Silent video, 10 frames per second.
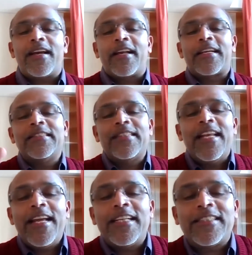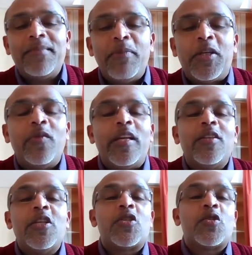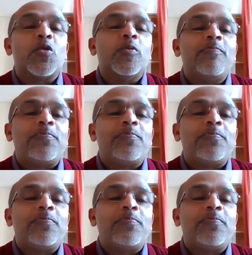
reconciliation between these two.